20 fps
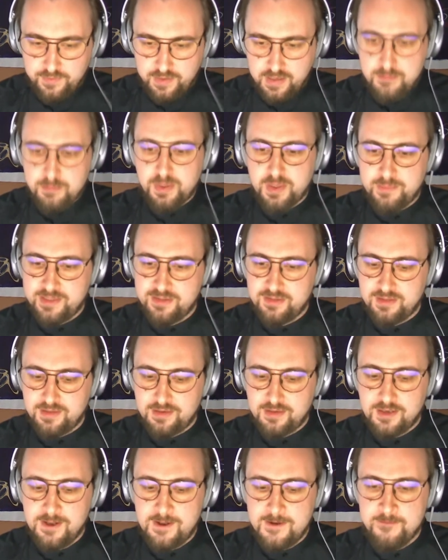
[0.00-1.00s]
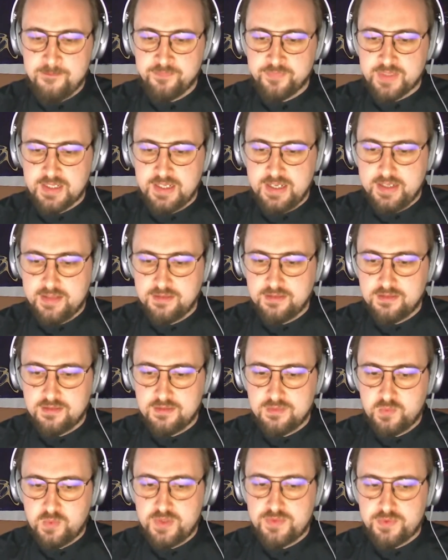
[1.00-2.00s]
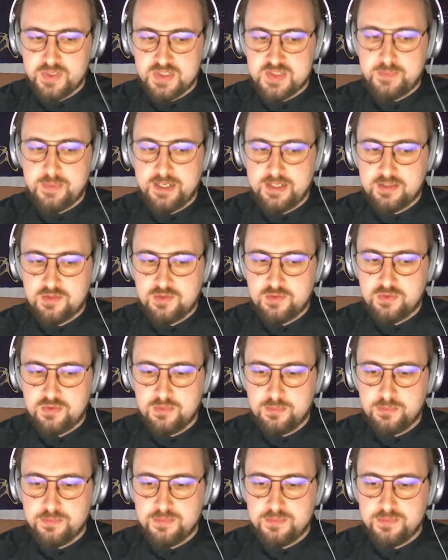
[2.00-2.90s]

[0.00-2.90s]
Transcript: implementing. And with respect to